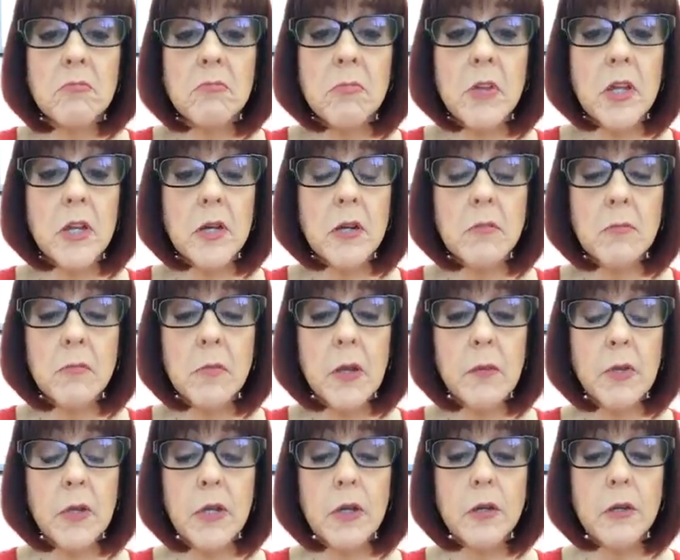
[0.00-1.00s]
You know,
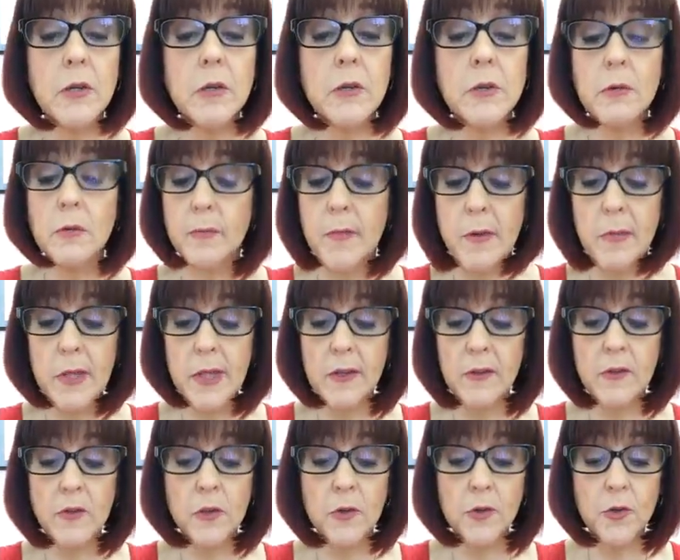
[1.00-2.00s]
maybe
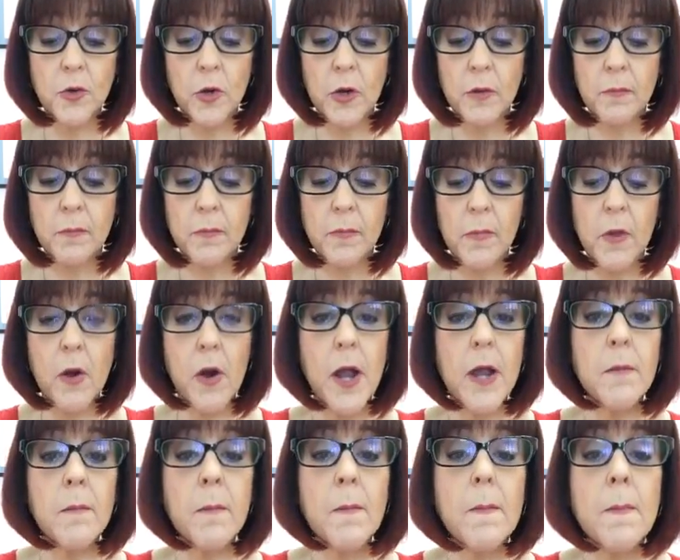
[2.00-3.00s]
that's neutral. All right.